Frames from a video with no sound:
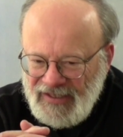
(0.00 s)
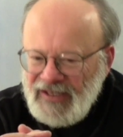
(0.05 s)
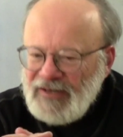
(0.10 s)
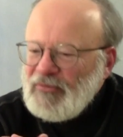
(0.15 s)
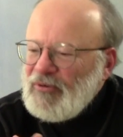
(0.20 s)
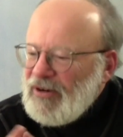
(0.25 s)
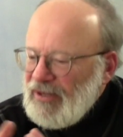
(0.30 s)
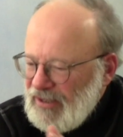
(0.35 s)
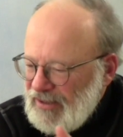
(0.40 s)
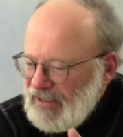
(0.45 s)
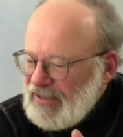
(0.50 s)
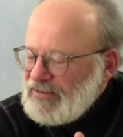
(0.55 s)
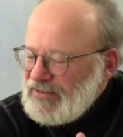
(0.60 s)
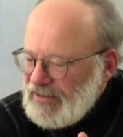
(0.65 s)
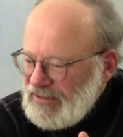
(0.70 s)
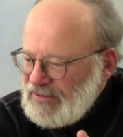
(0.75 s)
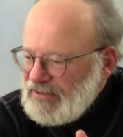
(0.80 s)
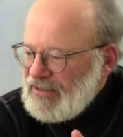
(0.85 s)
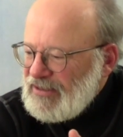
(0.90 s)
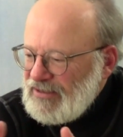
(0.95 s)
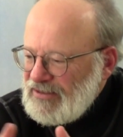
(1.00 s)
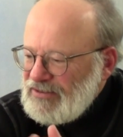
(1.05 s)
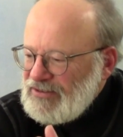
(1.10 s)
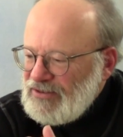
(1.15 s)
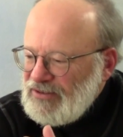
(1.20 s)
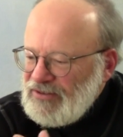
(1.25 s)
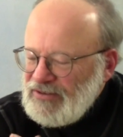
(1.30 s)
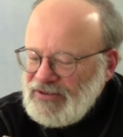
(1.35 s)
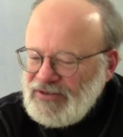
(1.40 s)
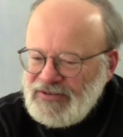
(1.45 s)
And one of the things I said is,
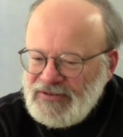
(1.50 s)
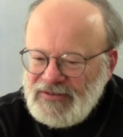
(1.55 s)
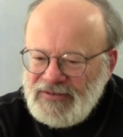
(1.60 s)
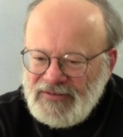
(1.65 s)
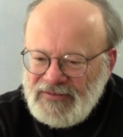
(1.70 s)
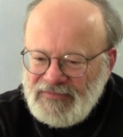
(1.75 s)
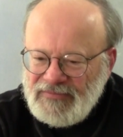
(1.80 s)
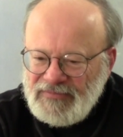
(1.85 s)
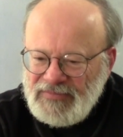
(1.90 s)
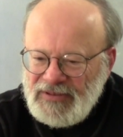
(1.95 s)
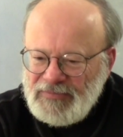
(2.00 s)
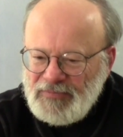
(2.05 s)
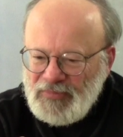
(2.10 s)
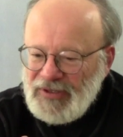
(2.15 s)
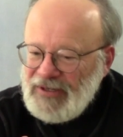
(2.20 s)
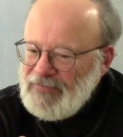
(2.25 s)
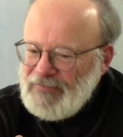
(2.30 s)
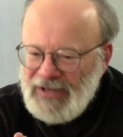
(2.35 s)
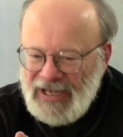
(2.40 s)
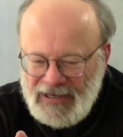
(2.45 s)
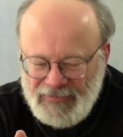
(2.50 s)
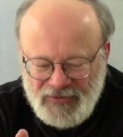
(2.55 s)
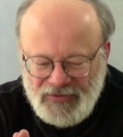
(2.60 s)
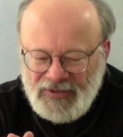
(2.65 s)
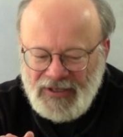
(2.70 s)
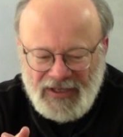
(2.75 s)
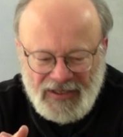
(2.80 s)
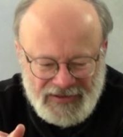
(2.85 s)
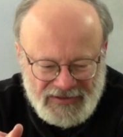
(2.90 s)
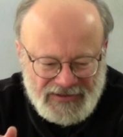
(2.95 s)
you know, you shouldn't be putting
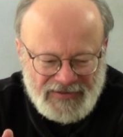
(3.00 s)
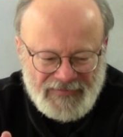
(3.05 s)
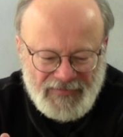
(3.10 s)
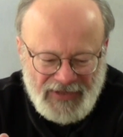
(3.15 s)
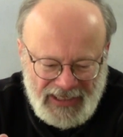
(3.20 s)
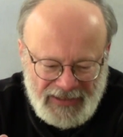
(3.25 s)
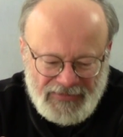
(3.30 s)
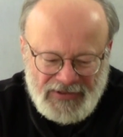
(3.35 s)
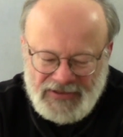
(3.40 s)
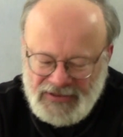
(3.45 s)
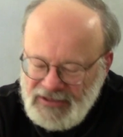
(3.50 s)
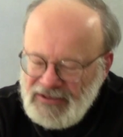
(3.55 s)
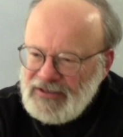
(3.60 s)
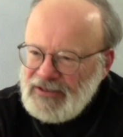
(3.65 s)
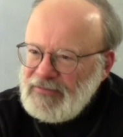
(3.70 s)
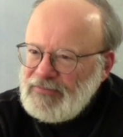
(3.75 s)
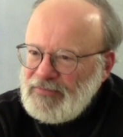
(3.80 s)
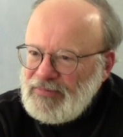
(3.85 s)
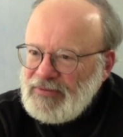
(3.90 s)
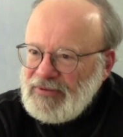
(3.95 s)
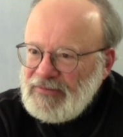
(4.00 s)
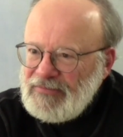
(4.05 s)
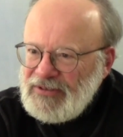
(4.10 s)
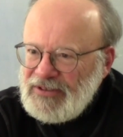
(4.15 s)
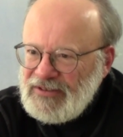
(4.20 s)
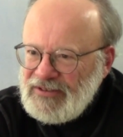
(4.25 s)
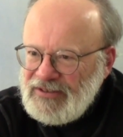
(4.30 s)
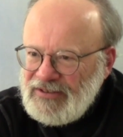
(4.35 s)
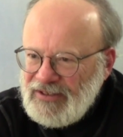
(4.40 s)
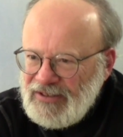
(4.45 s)
baboon hearts in babies until you put them
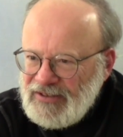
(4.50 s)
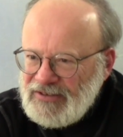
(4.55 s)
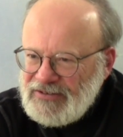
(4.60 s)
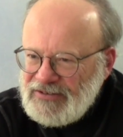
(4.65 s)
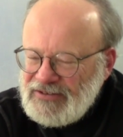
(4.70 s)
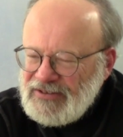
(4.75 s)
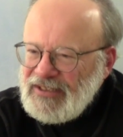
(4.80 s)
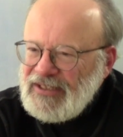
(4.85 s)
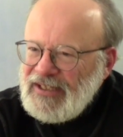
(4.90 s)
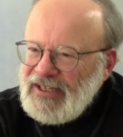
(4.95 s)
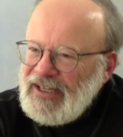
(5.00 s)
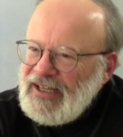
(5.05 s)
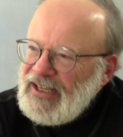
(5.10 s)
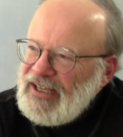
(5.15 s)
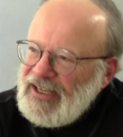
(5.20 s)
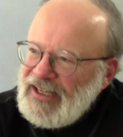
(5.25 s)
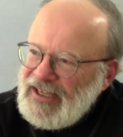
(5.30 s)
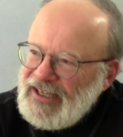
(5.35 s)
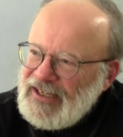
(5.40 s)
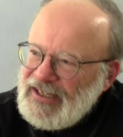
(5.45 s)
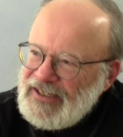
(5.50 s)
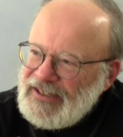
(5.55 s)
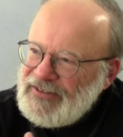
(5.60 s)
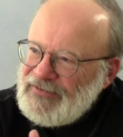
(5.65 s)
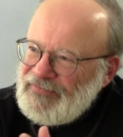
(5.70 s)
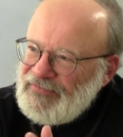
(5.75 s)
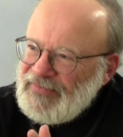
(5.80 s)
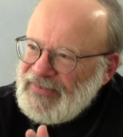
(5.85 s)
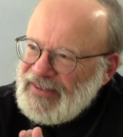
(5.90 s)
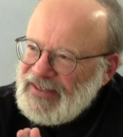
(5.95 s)
in adults.
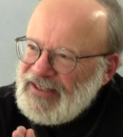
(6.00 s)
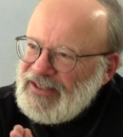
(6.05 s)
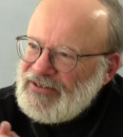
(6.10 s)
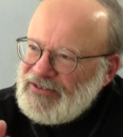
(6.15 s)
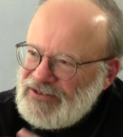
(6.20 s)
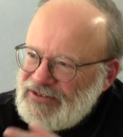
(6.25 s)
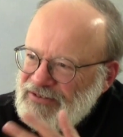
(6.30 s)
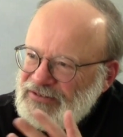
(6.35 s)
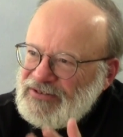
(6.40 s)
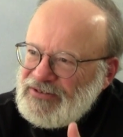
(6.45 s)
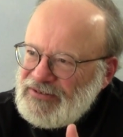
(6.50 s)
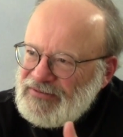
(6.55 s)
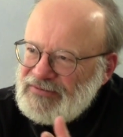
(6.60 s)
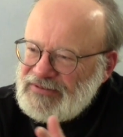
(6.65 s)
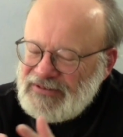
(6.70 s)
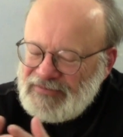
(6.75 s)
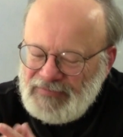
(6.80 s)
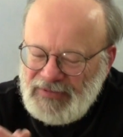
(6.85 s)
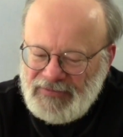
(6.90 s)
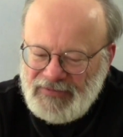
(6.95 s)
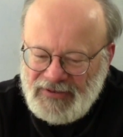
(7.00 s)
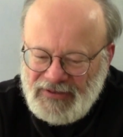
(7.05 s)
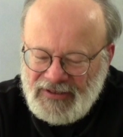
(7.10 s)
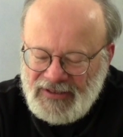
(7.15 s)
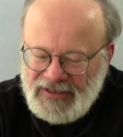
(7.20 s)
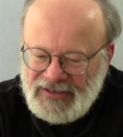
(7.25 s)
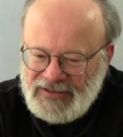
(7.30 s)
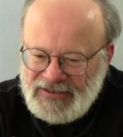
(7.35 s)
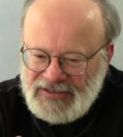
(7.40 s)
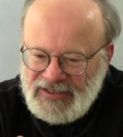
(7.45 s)
And, you know, you should do it with people
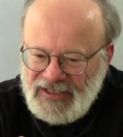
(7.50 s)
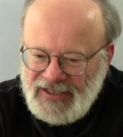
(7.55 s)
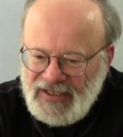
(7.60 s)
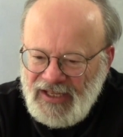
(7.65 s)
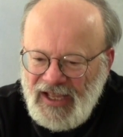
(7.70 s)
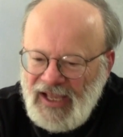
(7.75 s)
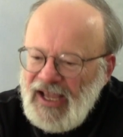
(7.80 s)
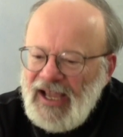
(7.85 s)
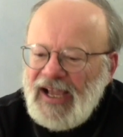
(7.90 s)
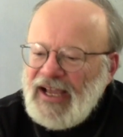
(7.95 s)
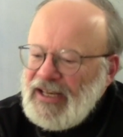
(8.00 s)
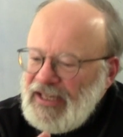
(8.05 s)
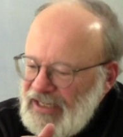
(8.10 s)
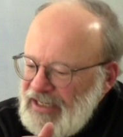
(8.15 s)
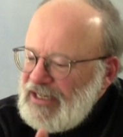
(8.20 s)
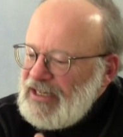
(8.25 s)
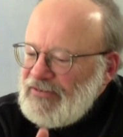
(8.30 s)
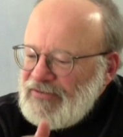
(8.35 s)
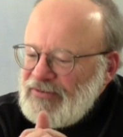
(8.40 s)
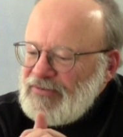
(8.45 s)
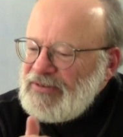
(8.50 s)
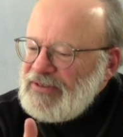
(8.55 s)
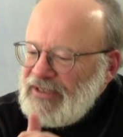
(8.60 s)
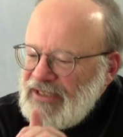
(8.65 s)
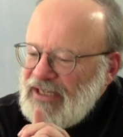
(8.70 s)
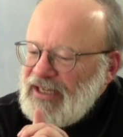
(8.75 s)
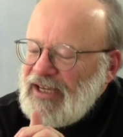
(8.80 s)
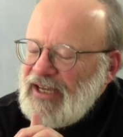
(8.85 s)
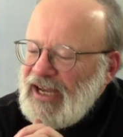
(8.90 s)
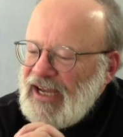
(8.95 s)
with consent. And he never
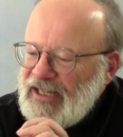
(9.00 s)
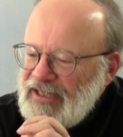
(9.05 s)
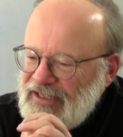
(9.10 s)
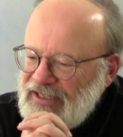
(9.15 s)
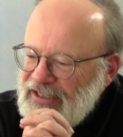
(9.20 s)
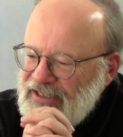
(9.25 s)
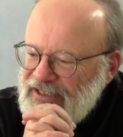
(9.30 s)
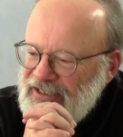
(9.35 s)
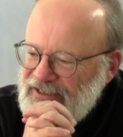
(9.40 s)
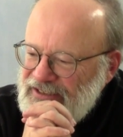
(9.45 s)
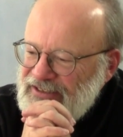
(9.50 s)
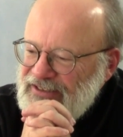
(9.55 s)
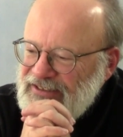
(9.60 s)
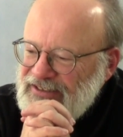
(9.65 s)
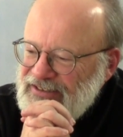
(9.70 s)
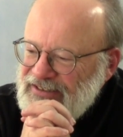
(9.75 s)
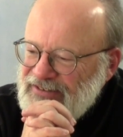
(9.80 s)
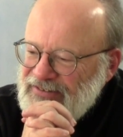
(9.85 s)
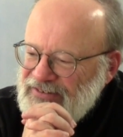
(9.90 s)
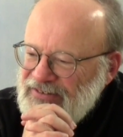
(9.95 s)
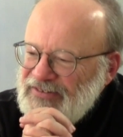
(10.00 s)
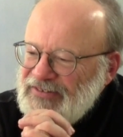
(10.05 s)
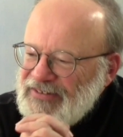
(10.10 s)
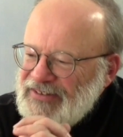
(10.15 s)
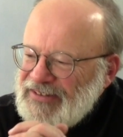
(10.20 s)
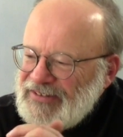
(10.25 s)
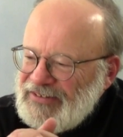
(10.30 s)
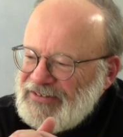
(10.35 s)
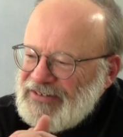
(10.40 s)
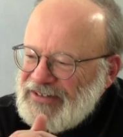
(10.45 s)
really got that.
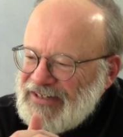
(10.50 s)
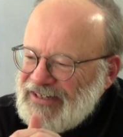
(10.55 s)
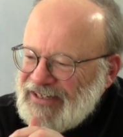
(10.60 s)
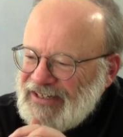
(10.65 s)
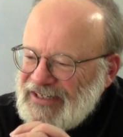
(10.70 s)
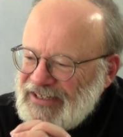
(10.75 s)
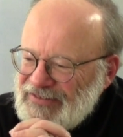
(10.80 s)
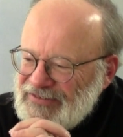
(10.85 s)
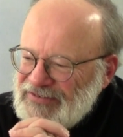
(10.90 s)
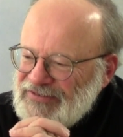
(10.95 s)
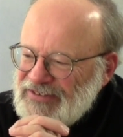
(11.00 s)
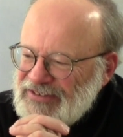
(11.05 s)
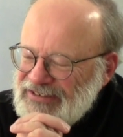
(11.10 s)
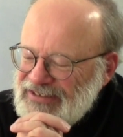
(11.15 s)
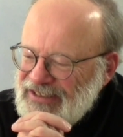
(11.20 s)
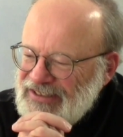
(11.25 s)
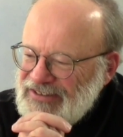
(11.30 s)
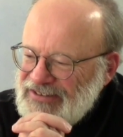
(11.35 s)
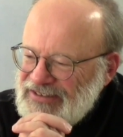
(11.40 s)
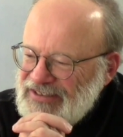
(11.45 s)
We were at a conference once together.